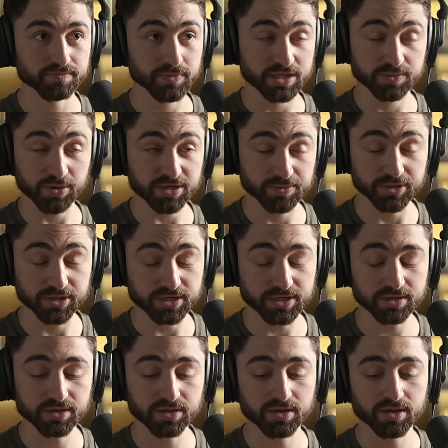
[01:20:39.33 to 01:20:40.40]
That's a
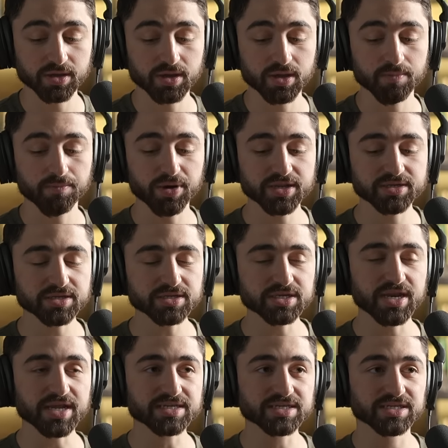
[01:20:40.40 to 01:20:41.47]
possibility, but it
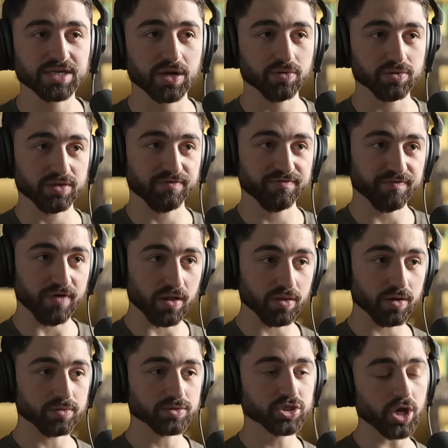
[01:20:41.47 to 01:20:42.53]
doesn't necessarily
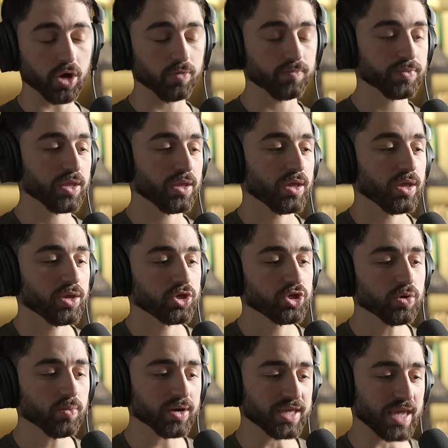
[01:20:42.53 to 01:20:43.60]
follow. So you
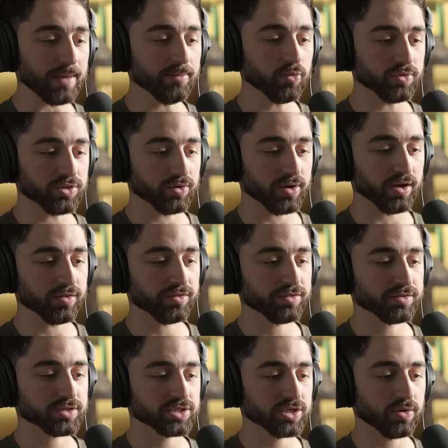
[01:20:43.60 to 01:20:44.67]
don't want to gamble with your health.
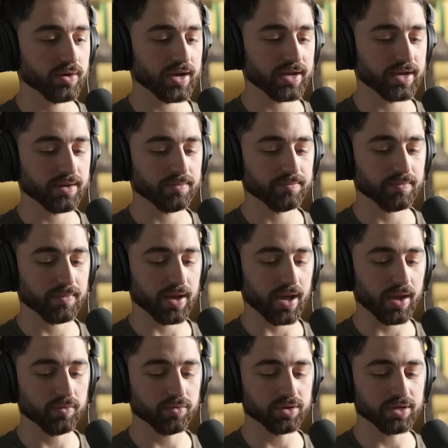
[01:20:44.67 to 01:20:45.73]
So um,
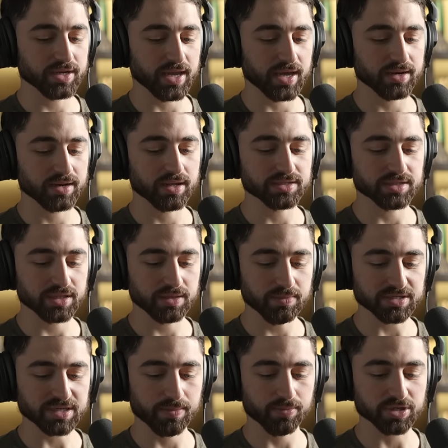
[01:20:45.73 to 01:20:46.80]
I would, again, as a lean
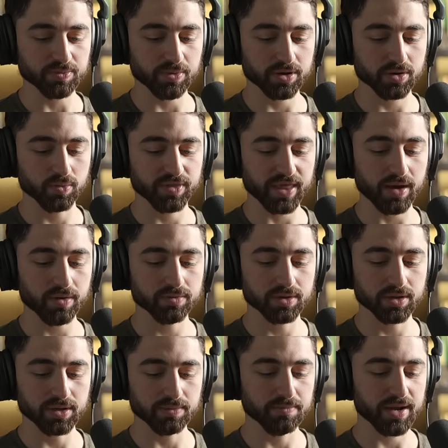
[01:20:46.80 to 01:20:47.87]
mass hyperresponder without
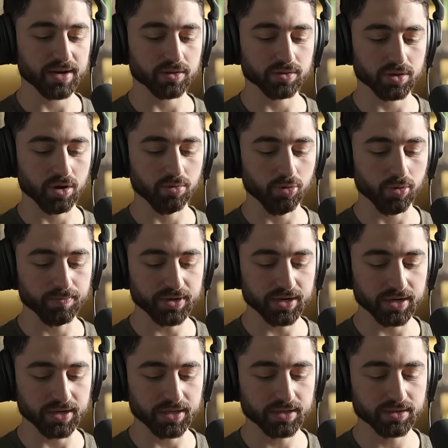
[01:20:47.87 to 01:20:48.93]
a medical
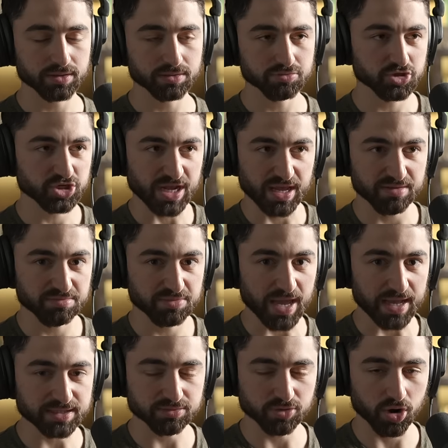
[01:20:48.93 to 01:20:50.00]
comorbidity, just
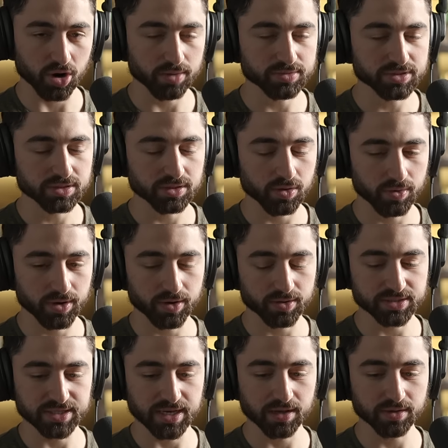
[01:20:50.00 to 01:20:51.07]
add some carbs, lower
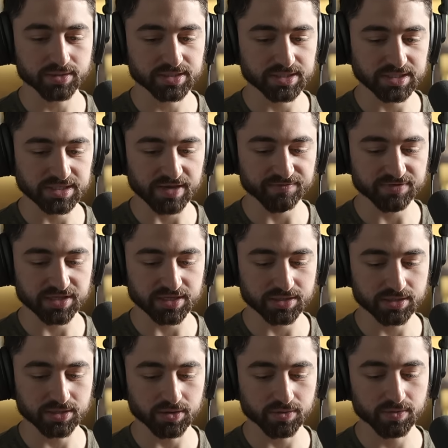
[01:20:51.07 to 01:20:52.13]
your LDL. It's the safest thing
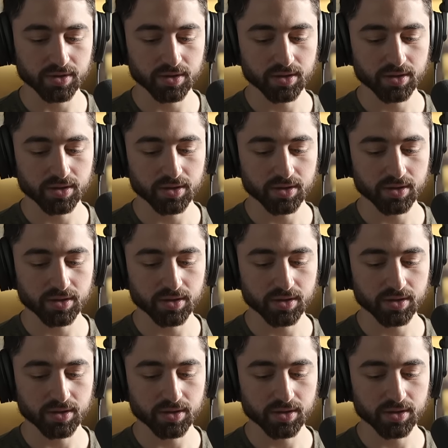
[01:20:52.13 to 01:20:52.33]
to do.